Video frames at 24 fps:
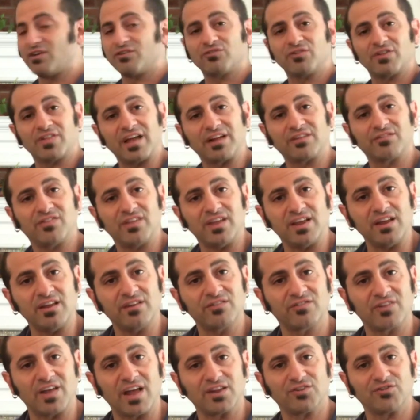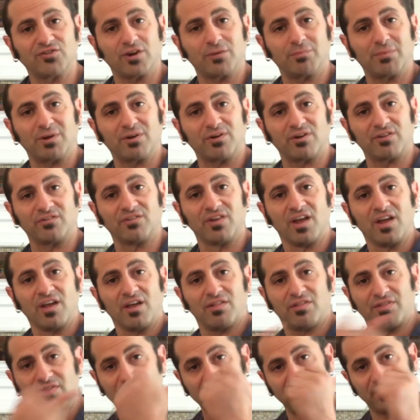So that's the eccentric, because
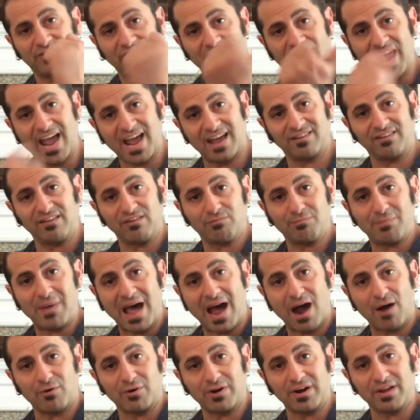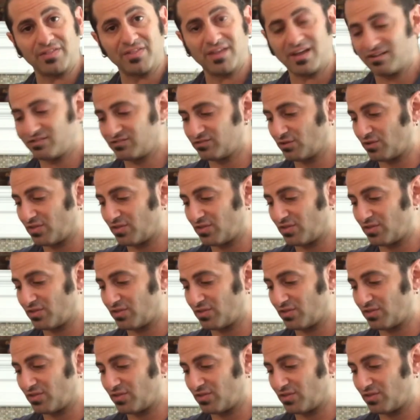this hand is powering this,